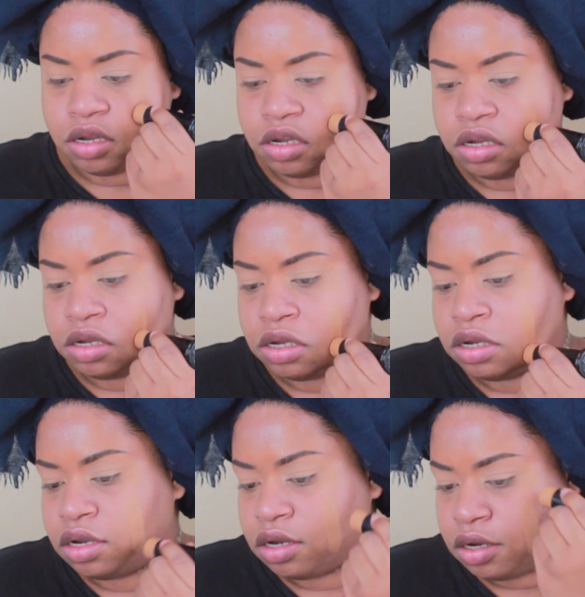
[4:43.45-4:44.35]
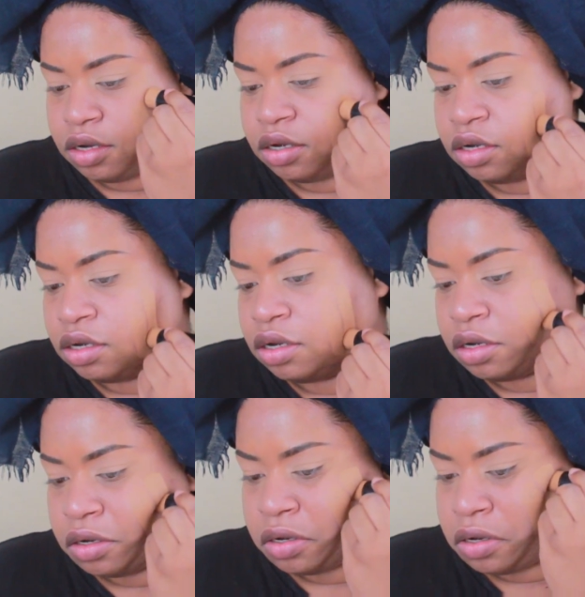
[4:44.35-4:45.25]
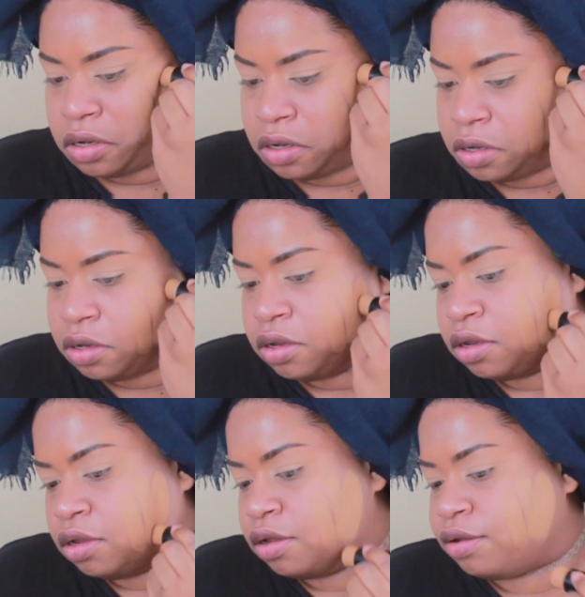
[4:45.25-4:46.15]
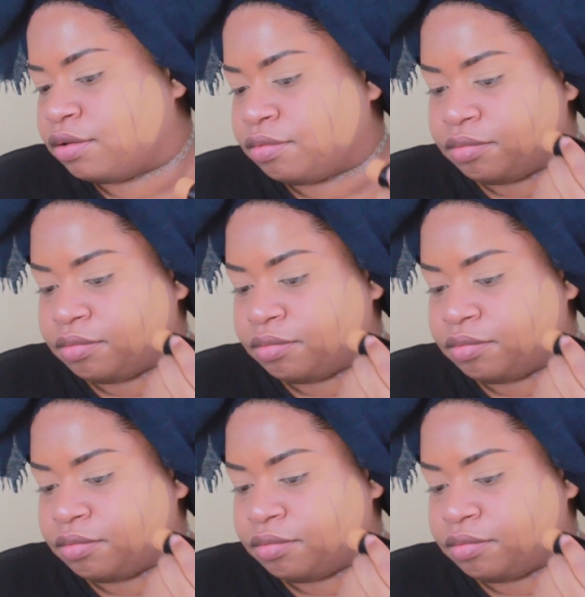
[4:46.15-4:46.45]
Nothing is said.